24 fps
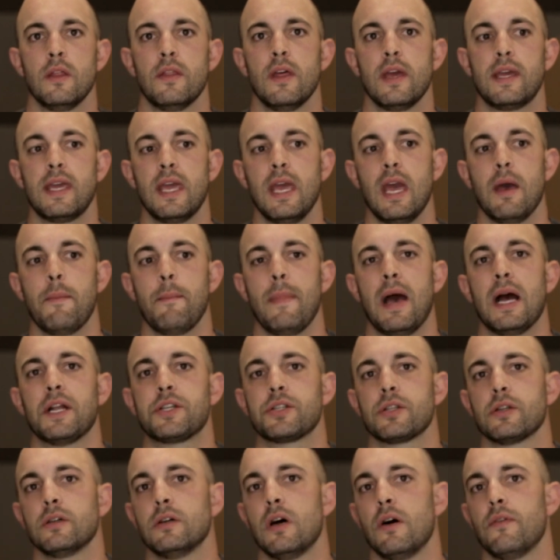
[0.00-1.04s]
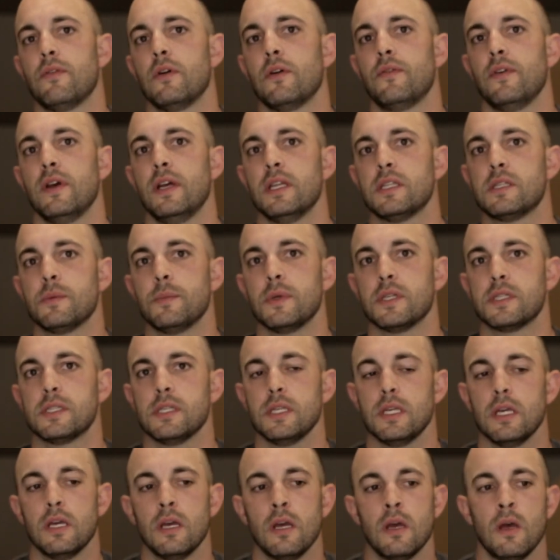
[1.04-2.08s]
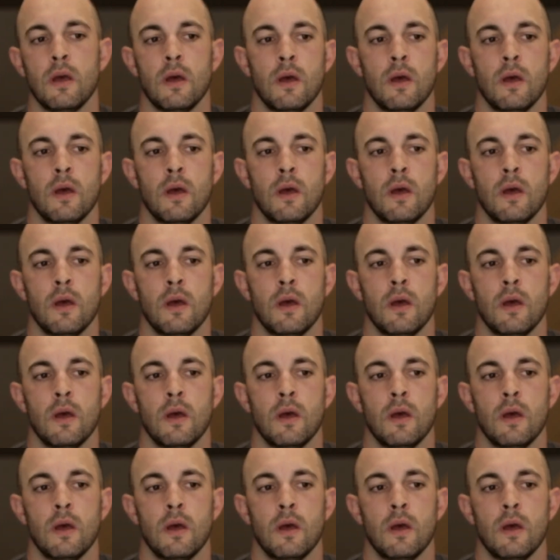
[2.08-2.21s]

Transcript: They can't match your level of intimacy.